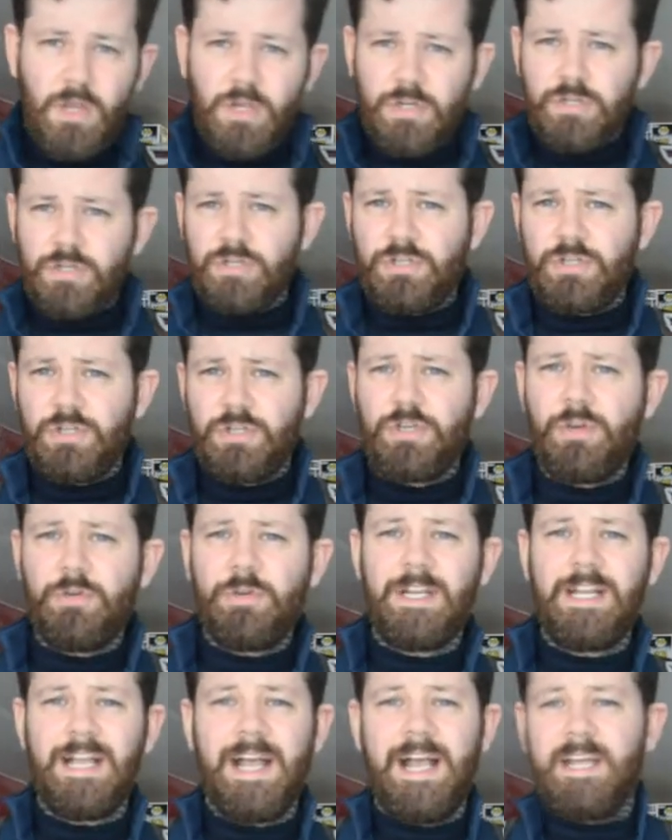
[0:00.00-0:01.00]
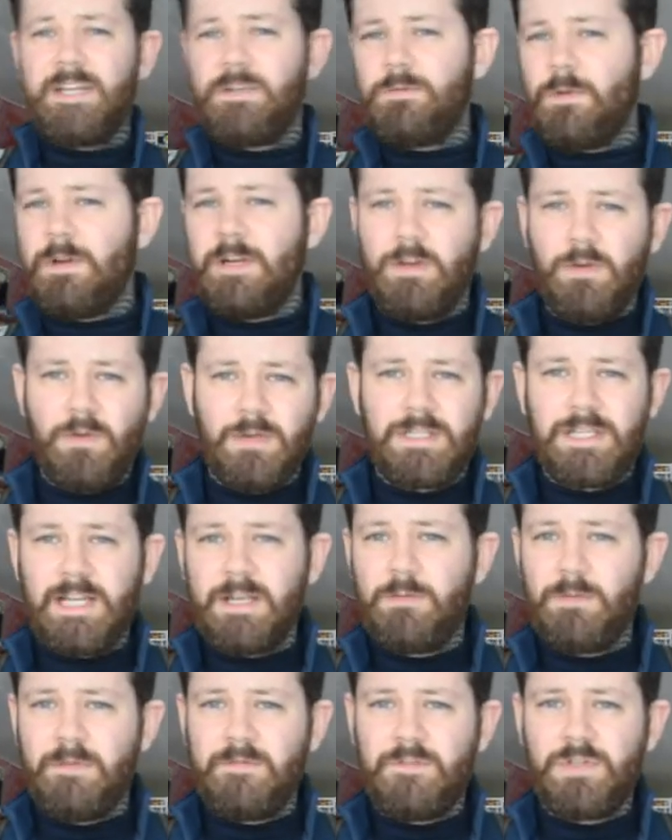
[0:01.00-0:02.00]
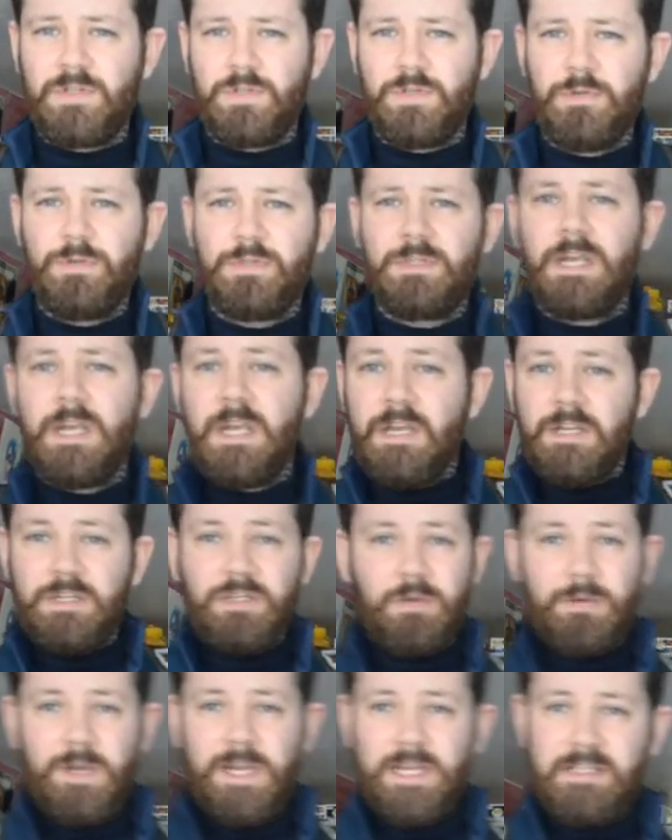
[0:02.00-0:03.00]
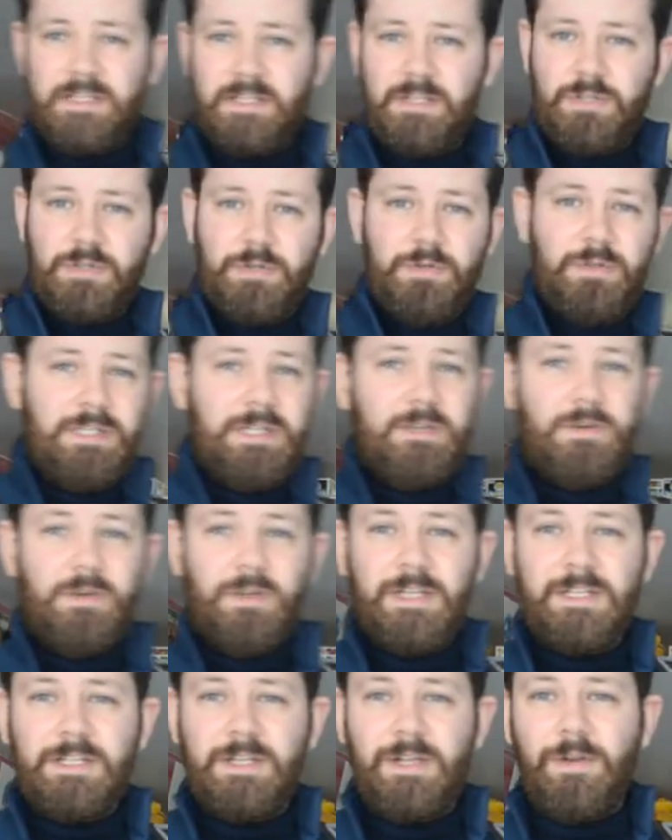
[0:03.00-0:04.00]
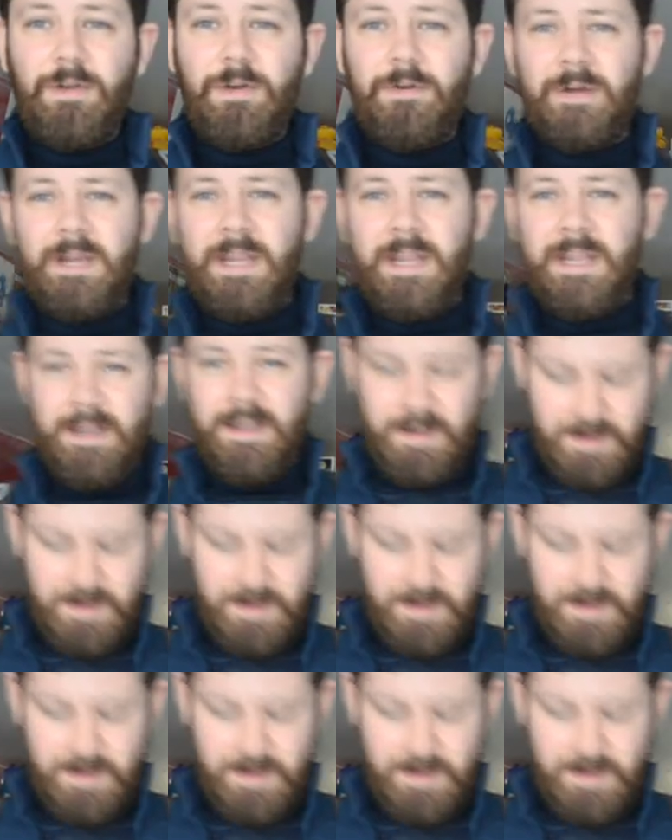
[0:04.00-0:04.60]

just to show you guys what it looks like with the suit. So here's the suit in all its glory.